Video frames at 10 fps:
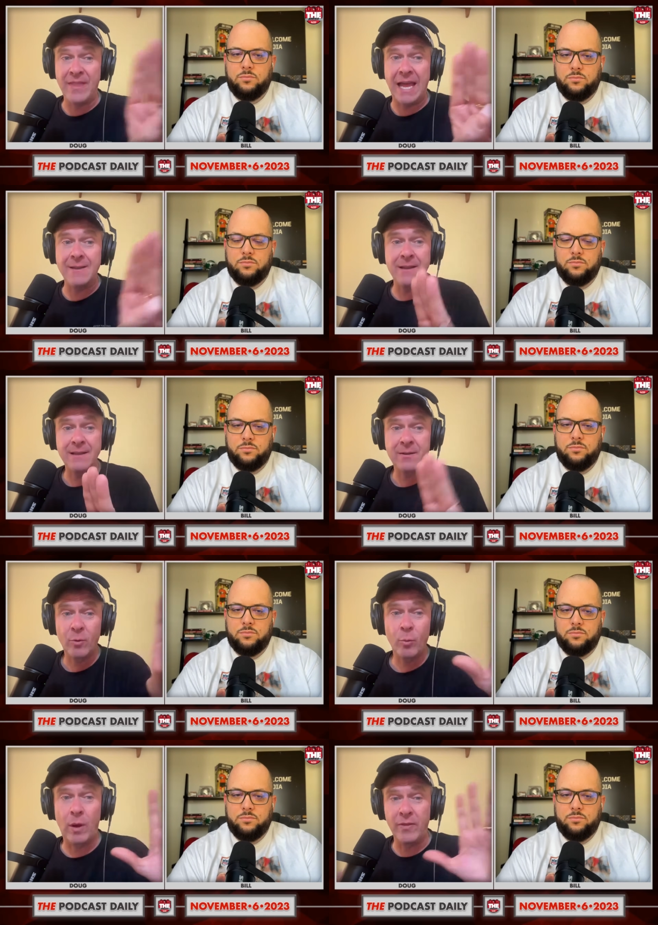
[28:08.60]
Speaker 1: then
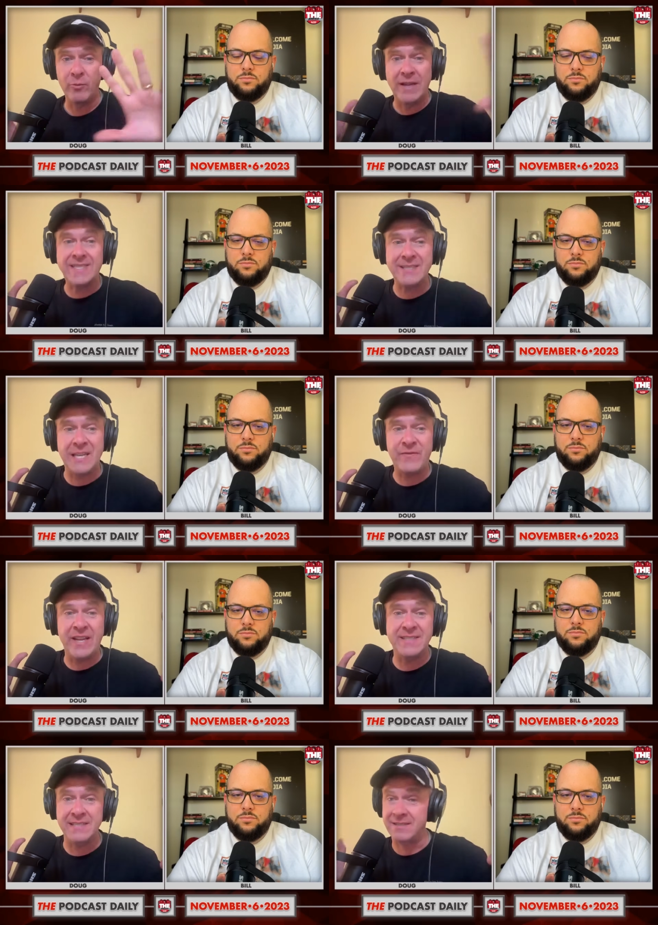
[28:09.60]
when the rest of the
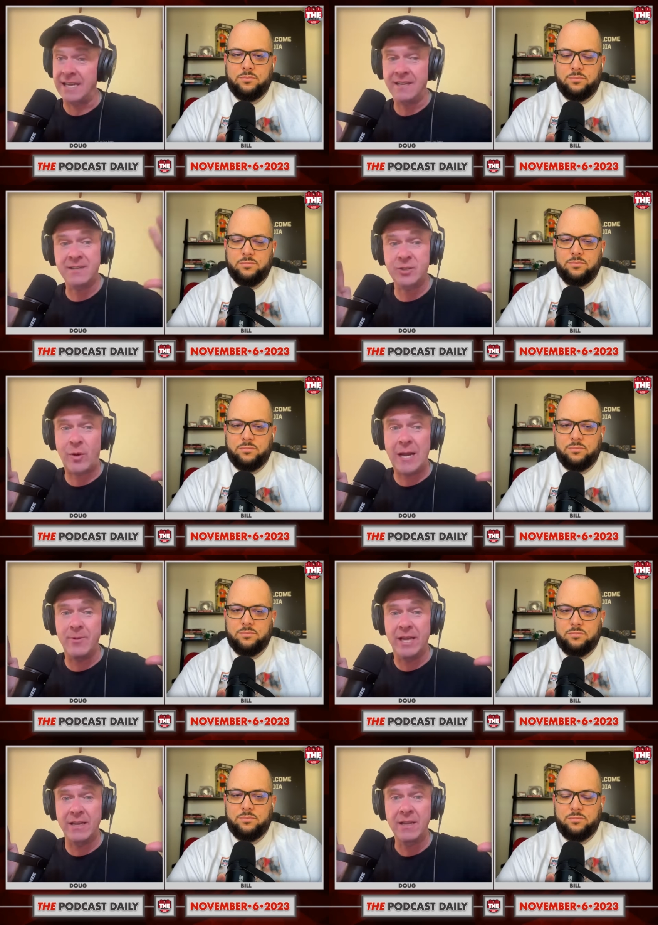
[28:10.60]
defense is like
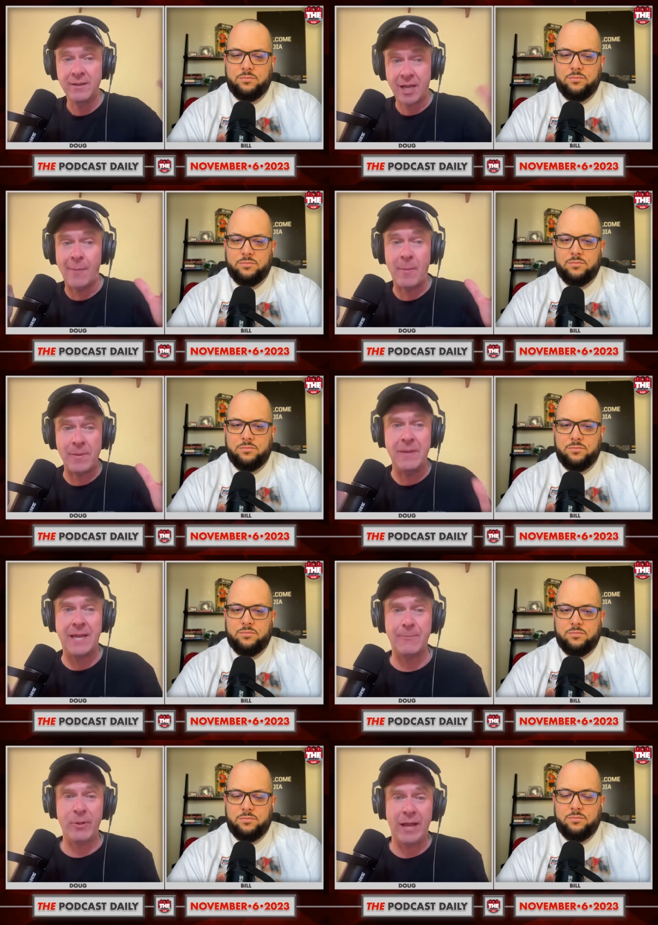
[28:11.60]
scrambling, come up and
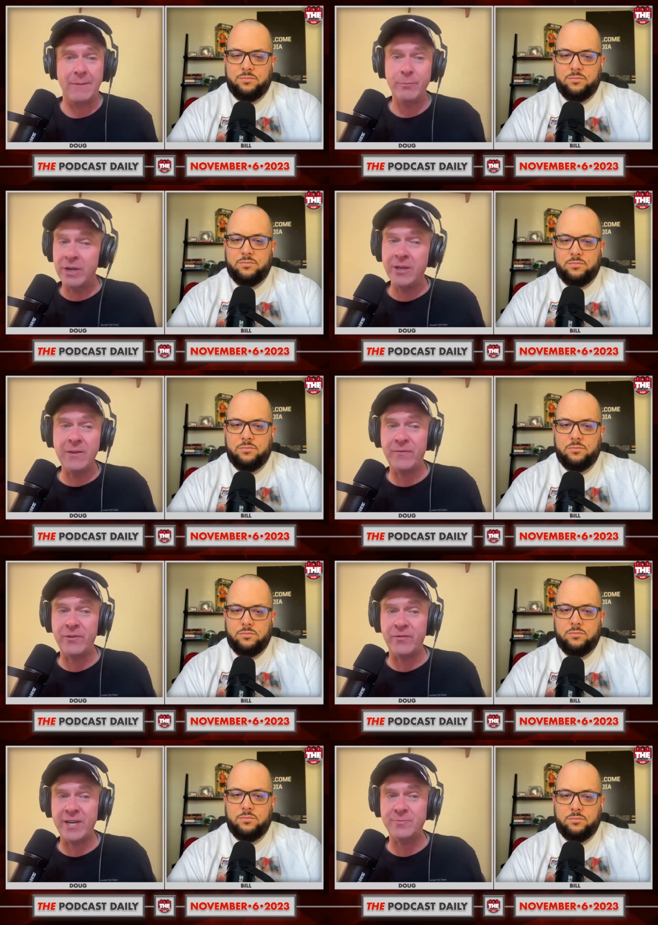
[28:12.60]
make a play. Pretty good
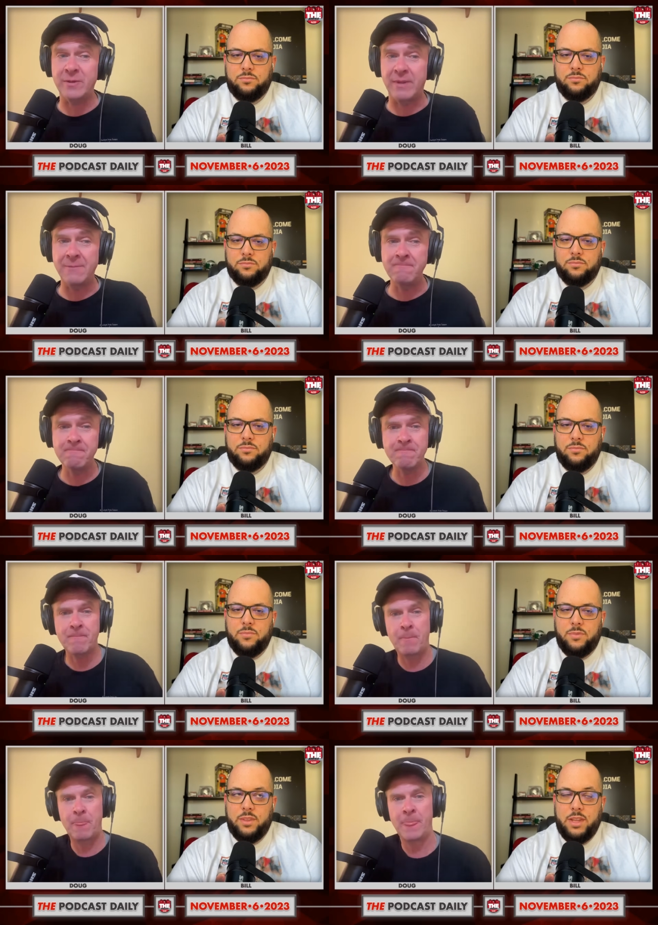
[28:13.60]
for a freshman, man.
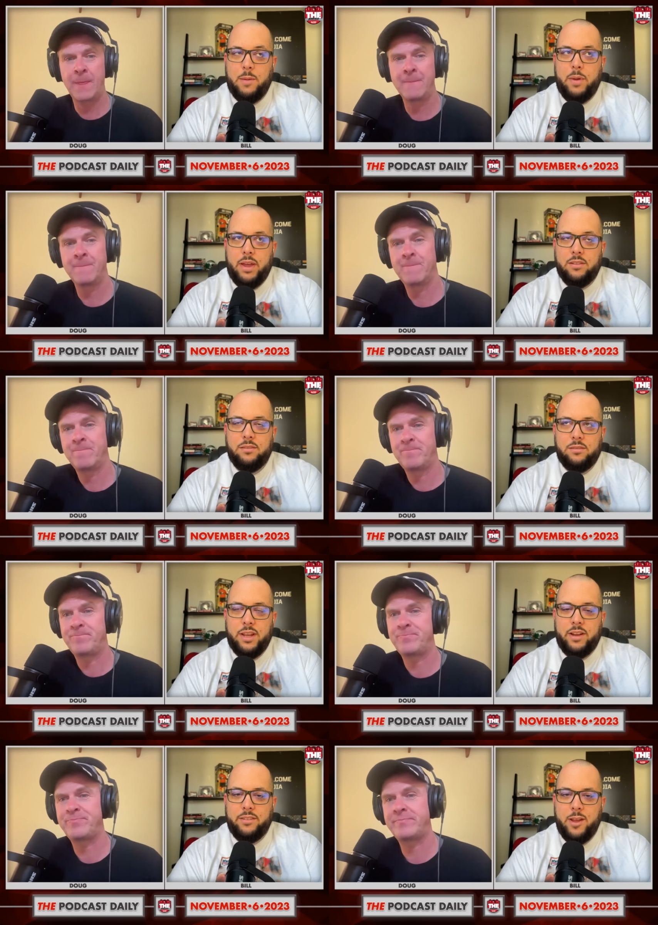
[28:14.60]
Speaker 2: Not bad.
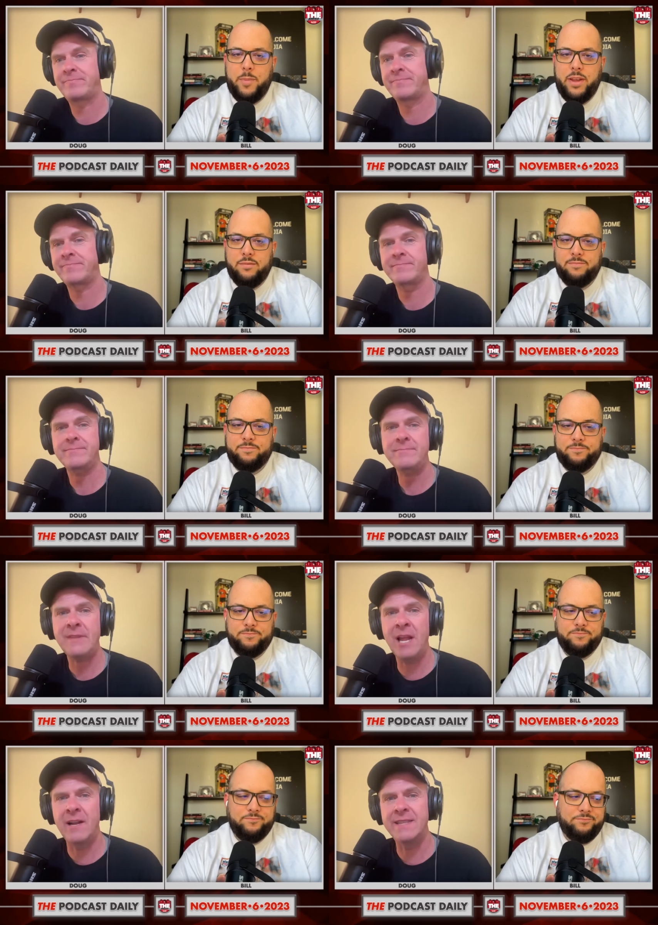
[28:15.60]
Yeah, not bad.
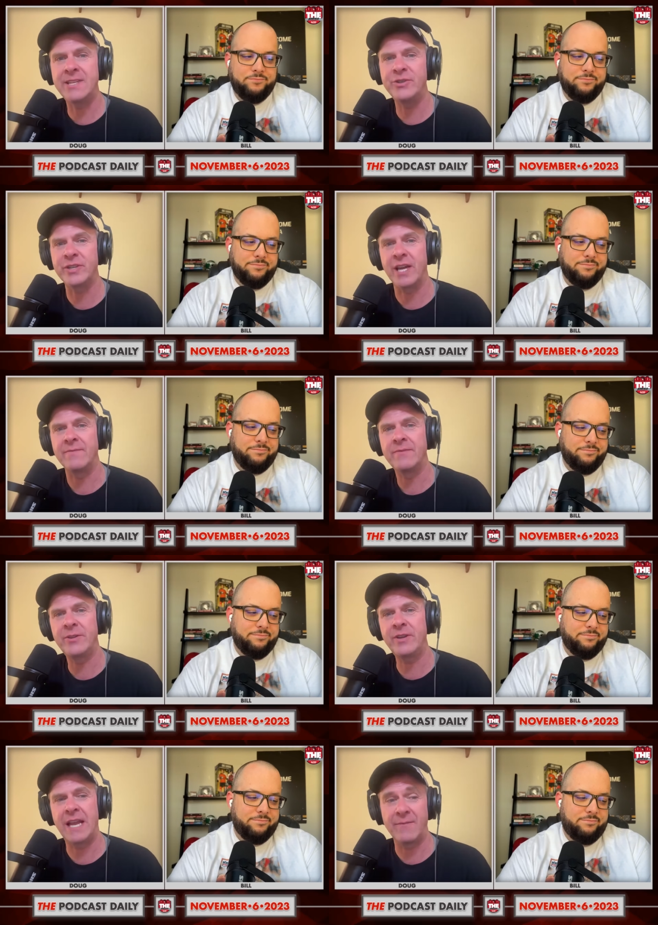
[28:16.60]
Speaker 1: All right, that's your guy.
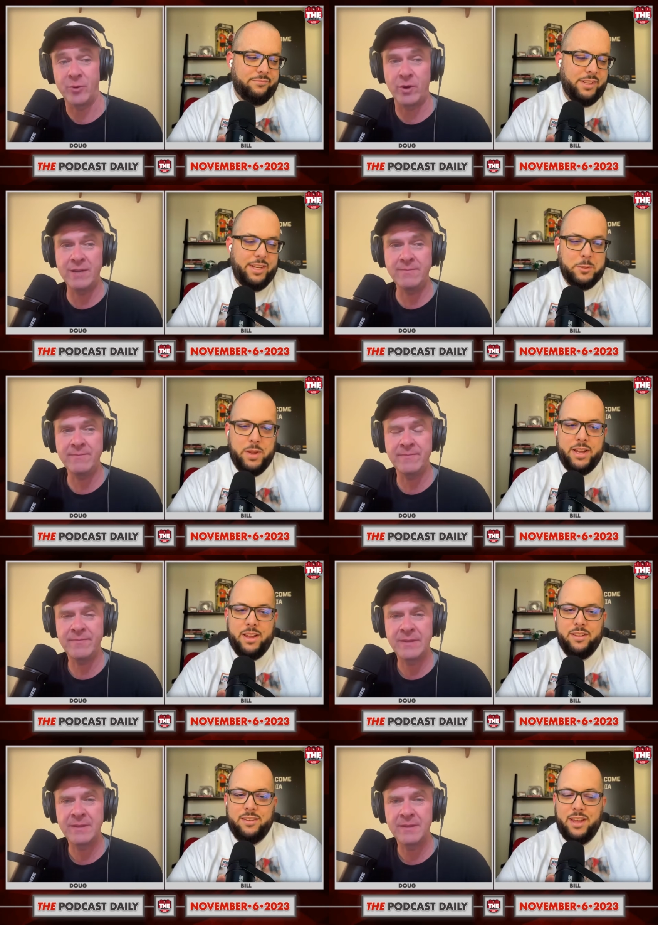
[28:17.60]
You can have
Speaker 2: him. You want him? He's my
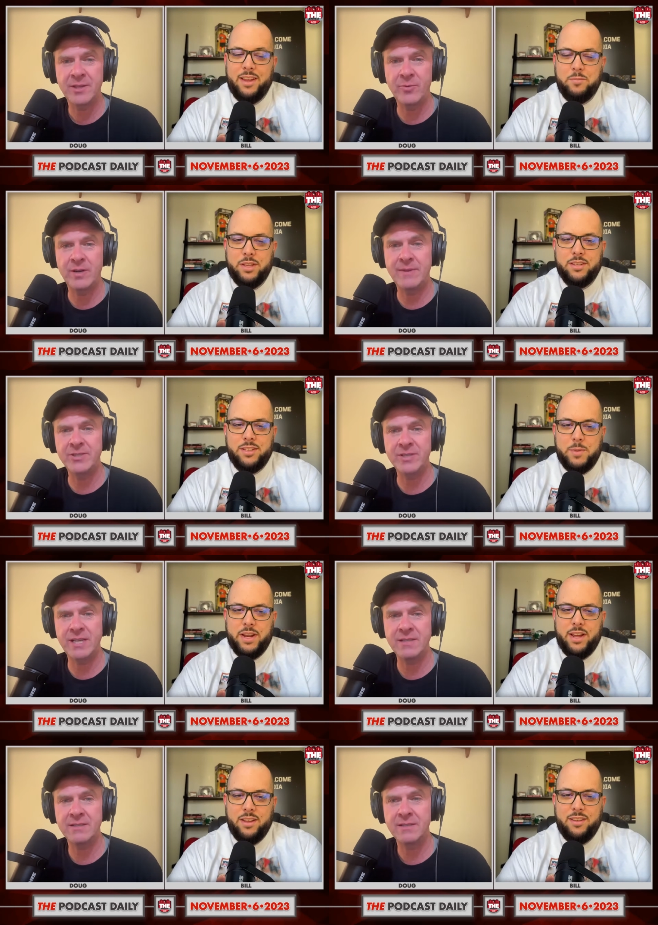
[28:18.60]
guy. Yeah, please. He's
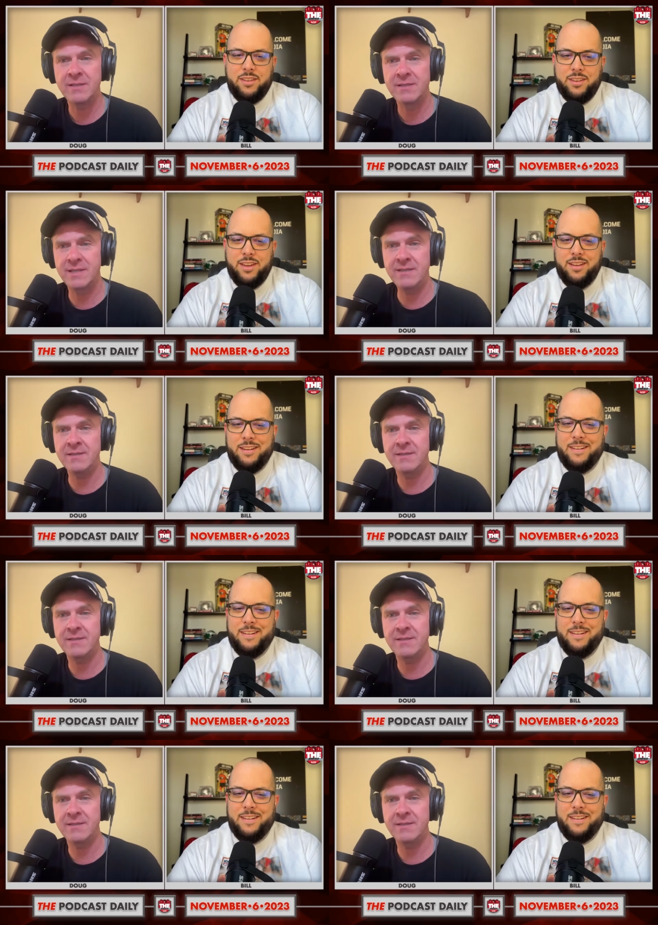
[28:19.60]
my guy. Yeah. yeah.